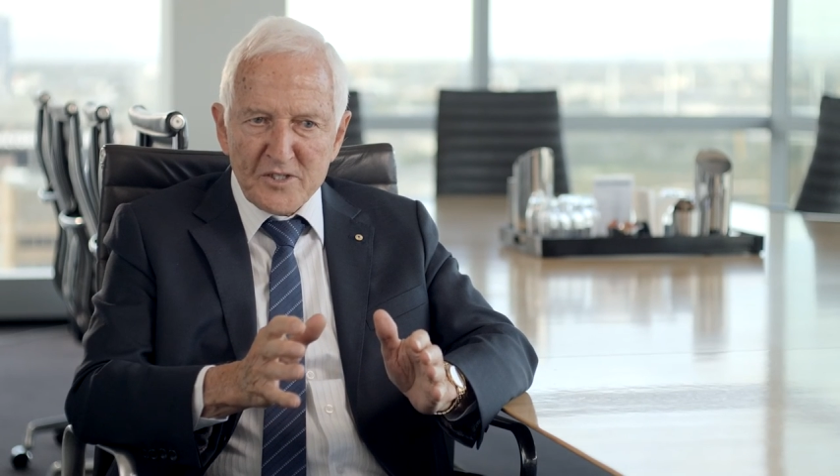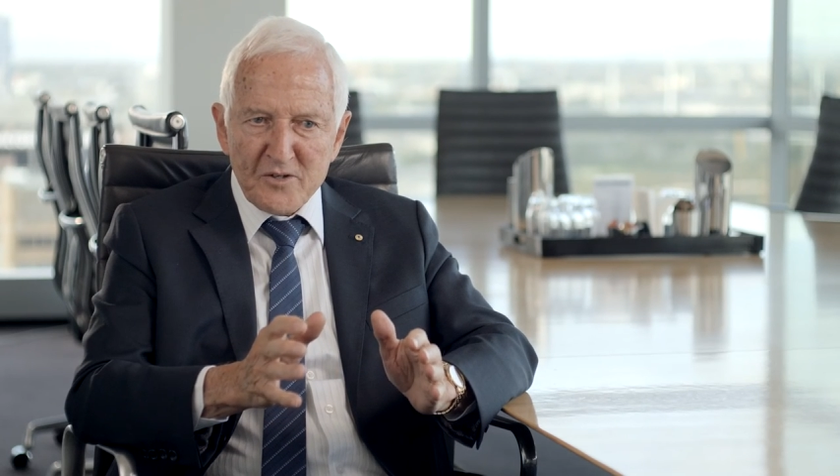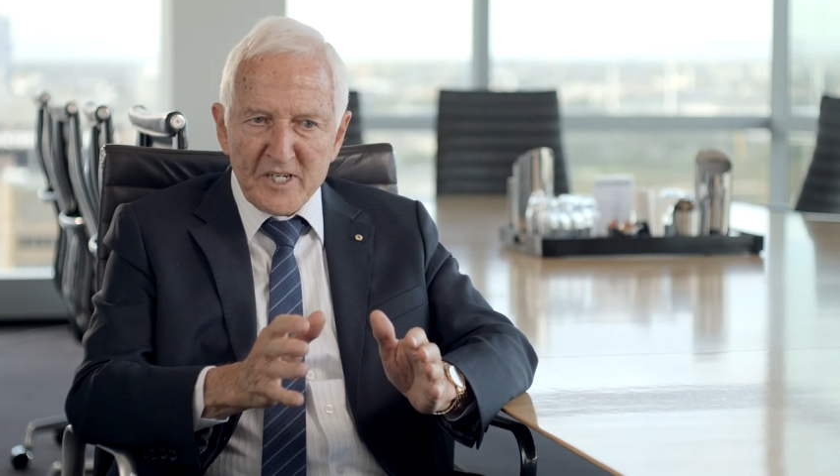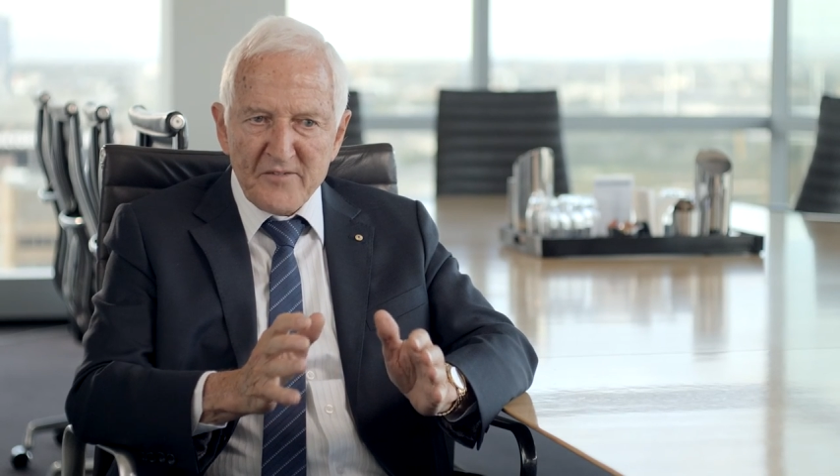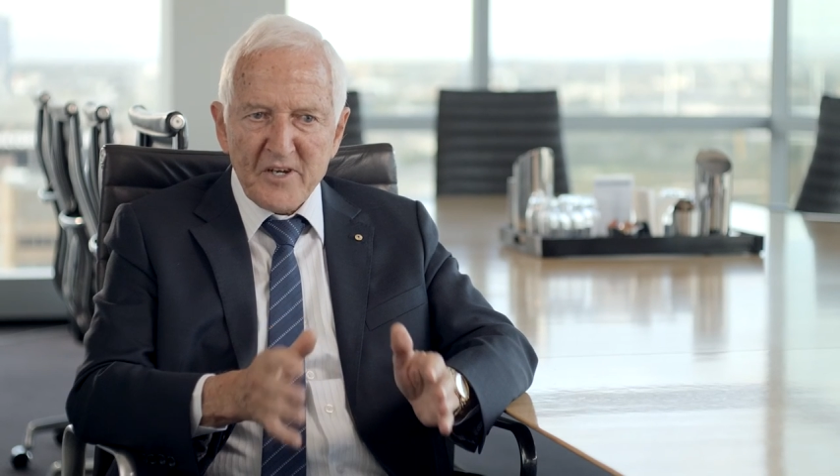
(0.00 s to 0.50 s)
you're
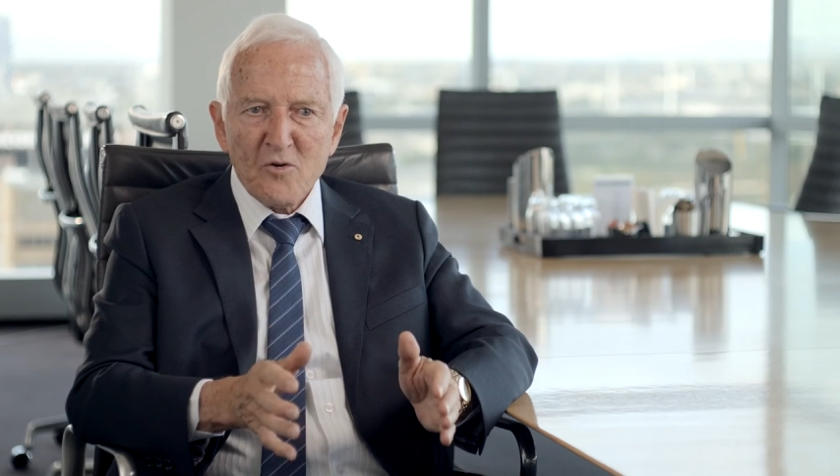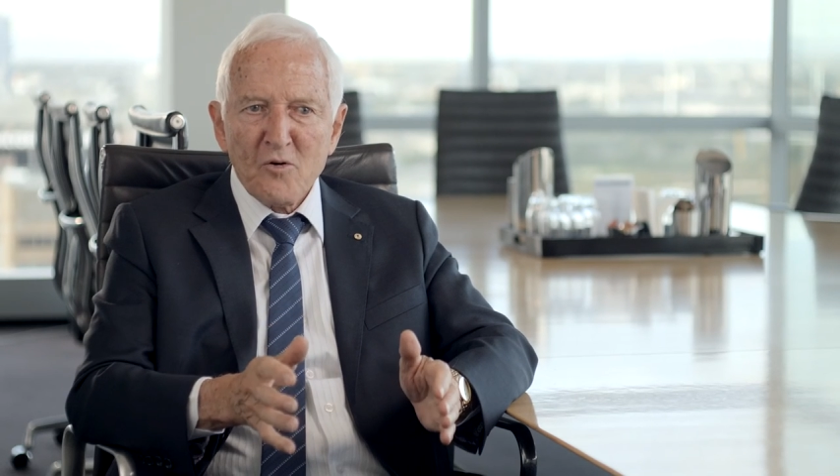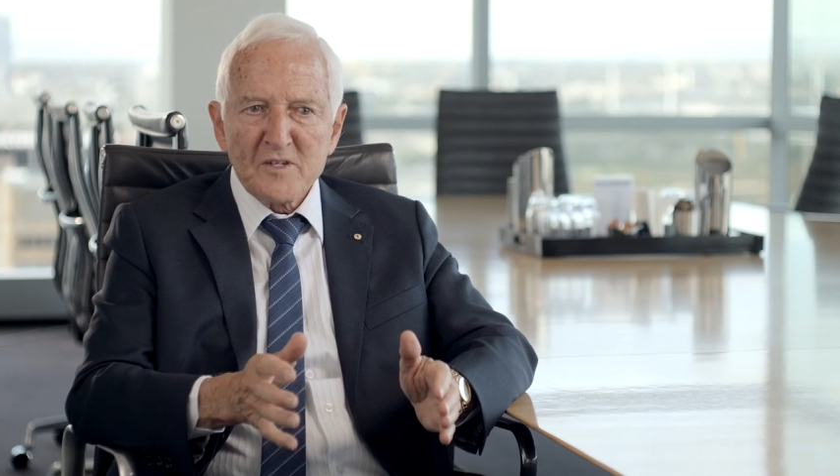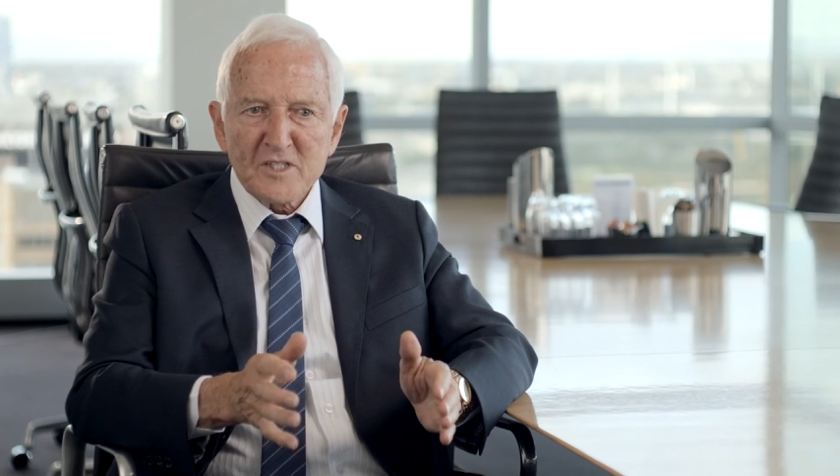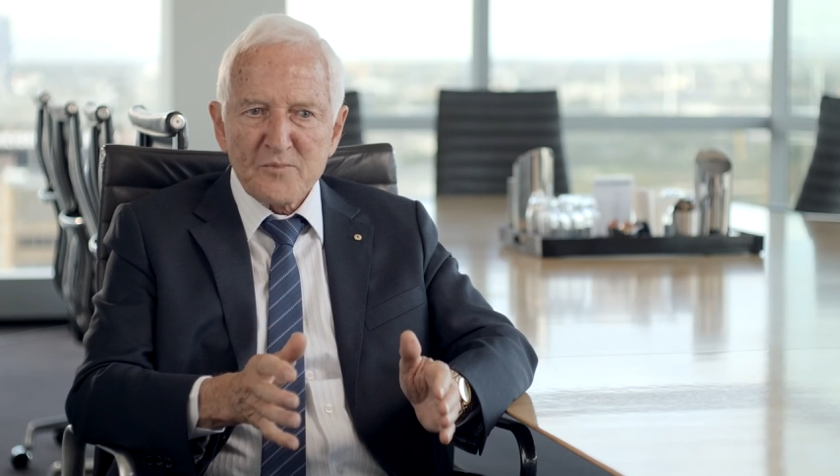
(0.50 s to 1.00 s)
giving all
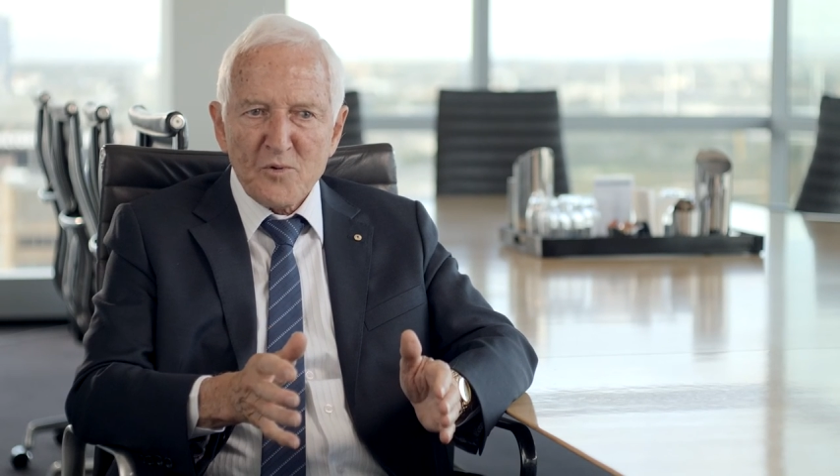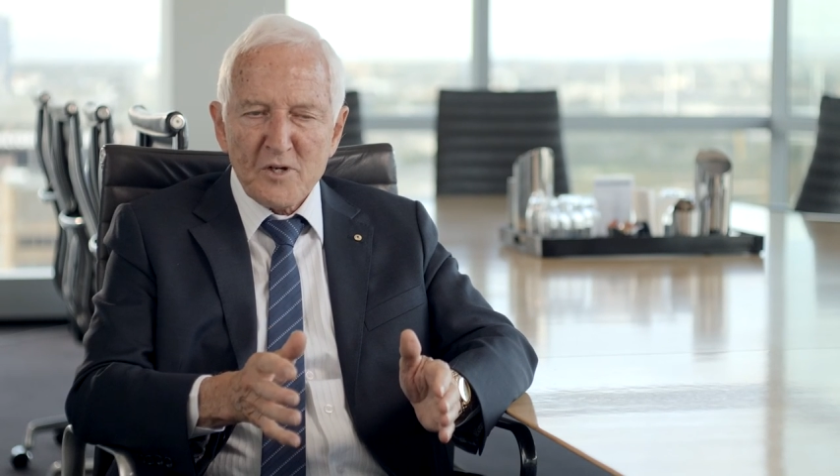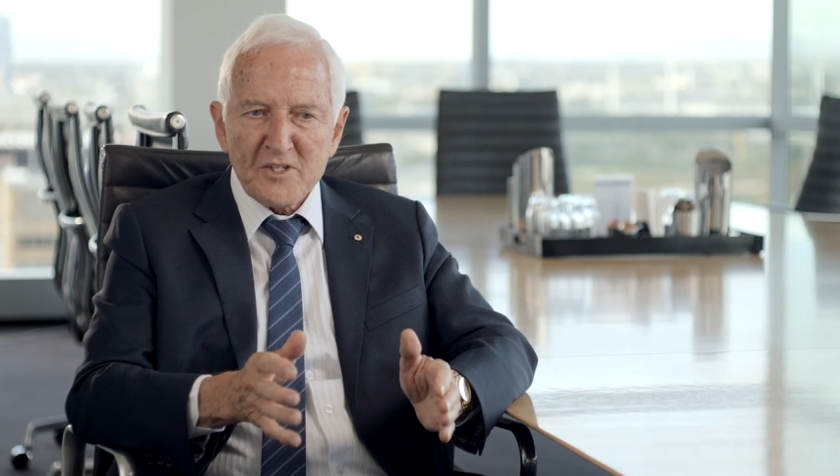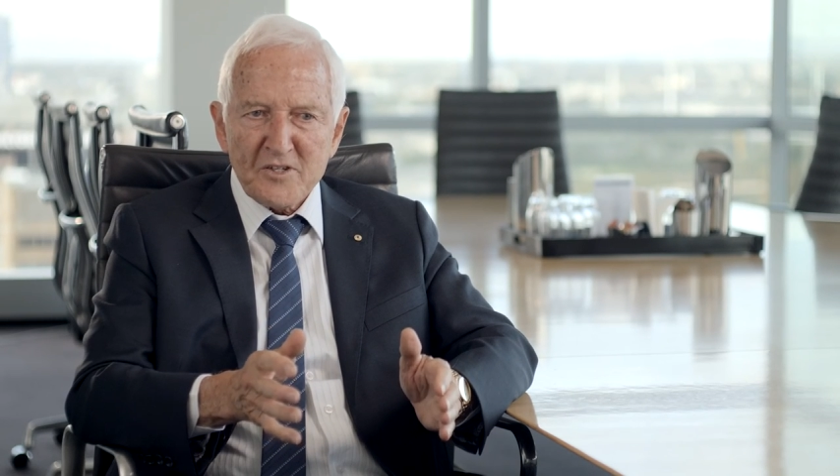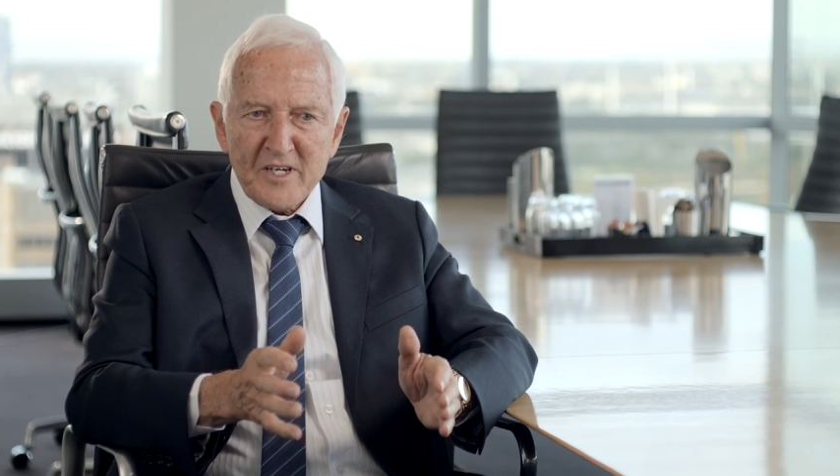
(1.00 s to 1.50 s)
the
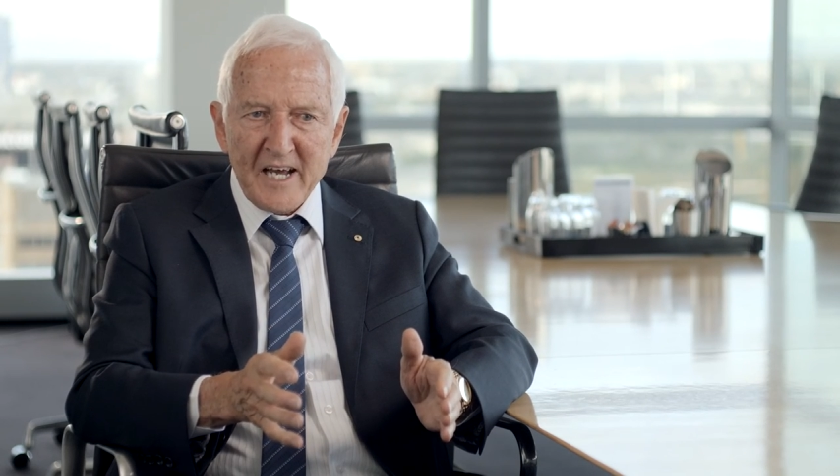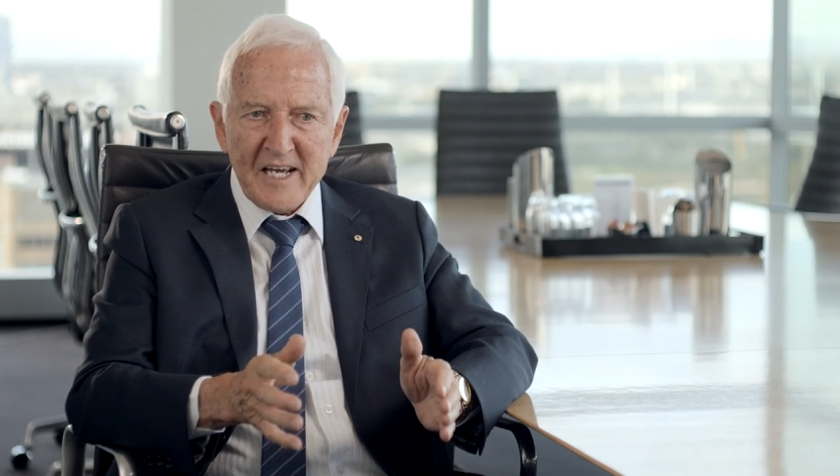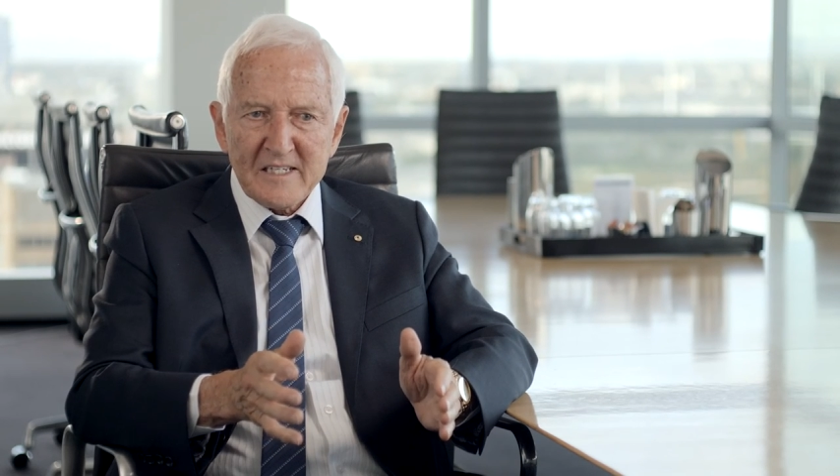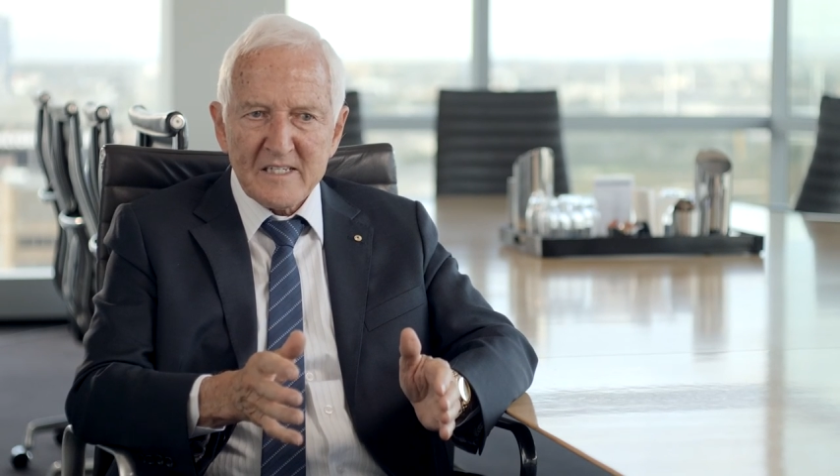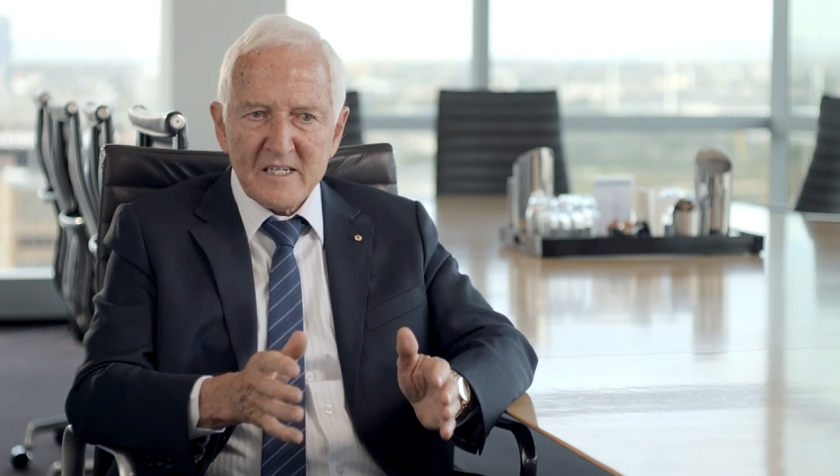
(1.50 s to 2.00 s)
support you
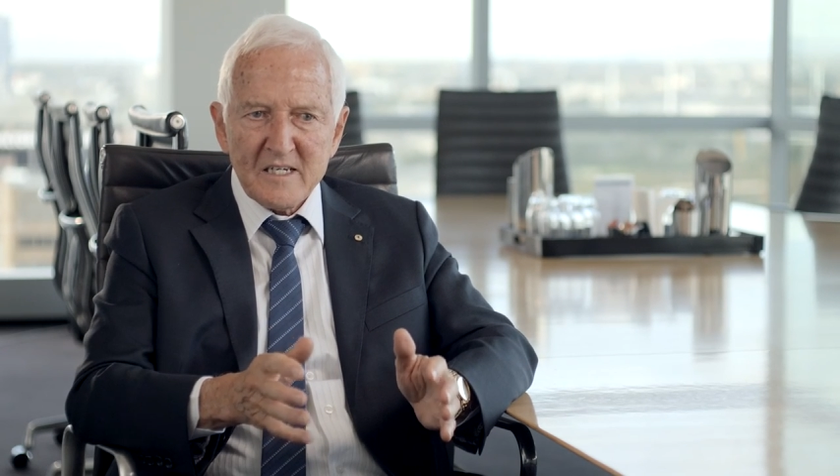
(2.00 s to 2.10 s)
can,